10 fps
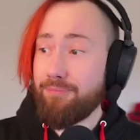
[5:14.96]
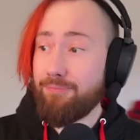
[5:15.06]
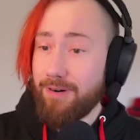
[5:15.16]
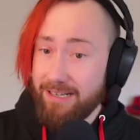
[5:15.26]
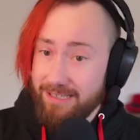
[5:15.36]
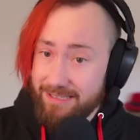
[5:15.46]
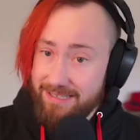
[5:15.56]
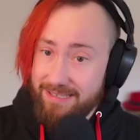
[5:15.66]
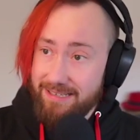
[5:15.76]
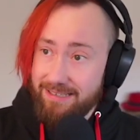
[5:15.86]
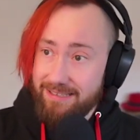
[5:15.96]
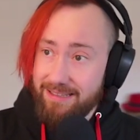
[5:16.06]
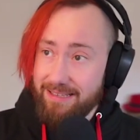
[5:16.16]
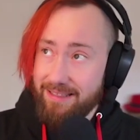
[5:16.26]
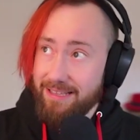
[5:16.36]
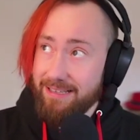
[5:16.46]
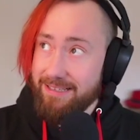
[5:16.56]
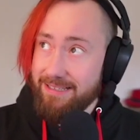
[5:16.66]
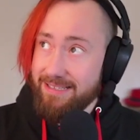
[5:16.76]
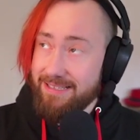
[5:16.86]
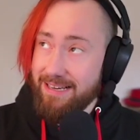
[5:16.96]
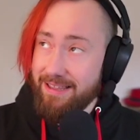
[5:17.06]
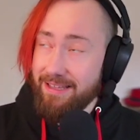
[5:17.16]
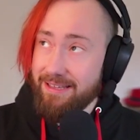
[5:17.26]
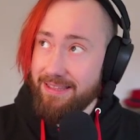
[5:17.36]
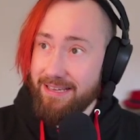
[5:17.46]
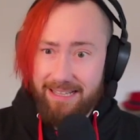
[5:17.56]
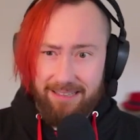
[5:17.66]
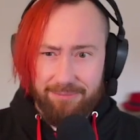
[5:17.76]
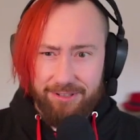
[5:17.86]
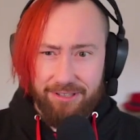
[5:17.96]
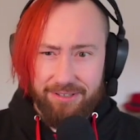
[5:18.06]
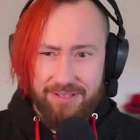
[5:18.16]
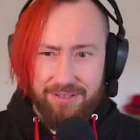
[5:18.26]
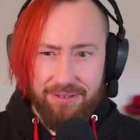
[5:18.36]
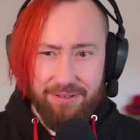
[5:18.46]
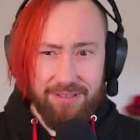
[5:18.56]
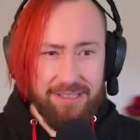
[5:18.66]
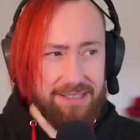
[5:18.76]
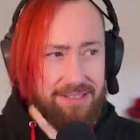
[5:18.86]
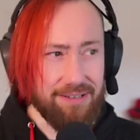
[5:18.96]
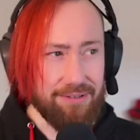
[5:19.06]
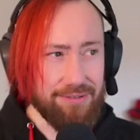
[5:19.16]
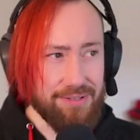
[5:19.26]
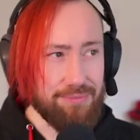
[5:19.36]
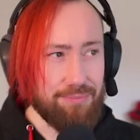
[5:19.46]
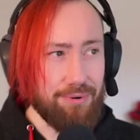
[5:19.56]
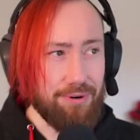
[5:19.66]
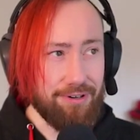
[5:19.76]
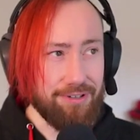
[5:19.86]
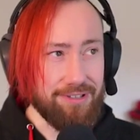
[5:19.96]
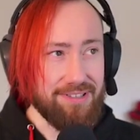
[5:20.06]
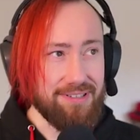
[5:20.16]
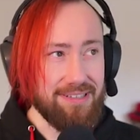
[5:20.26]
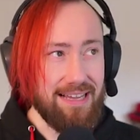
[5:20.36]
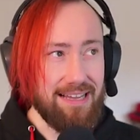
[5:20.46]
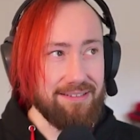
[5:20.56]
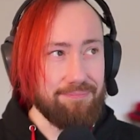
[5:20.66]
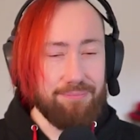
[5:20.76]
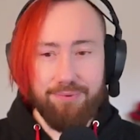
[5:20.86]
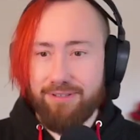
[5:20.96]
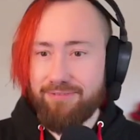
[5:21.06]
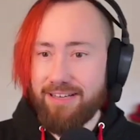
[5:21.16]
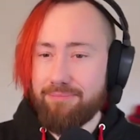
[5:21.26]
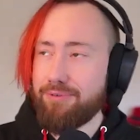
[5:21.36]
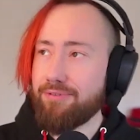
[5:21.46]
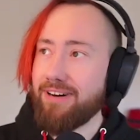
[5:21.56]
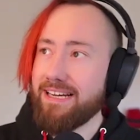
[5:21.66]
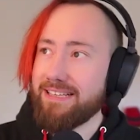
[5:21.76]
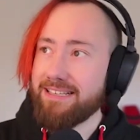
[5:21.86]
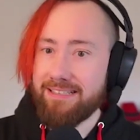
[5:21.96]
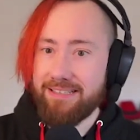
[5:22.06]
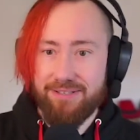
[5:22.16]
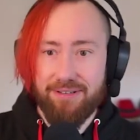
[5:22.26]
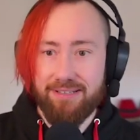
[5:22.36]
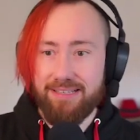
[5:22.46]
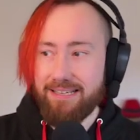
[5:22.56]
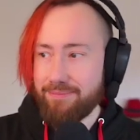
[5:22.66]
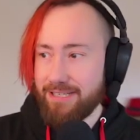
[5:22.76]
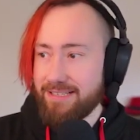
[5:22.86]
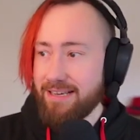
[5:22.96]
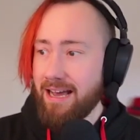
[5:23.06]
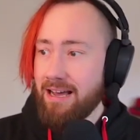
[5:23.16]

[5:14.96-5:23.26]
But the thing is, I think the Helm charts currently don't support providing an external database.